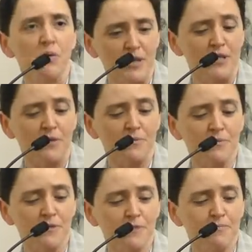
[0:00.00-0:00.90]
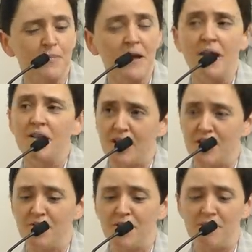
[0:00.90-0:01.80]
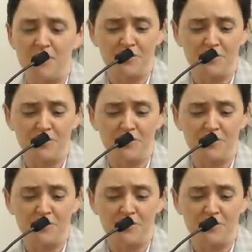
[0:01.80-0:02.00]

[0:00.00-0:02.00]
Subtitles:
We don't. Thank you very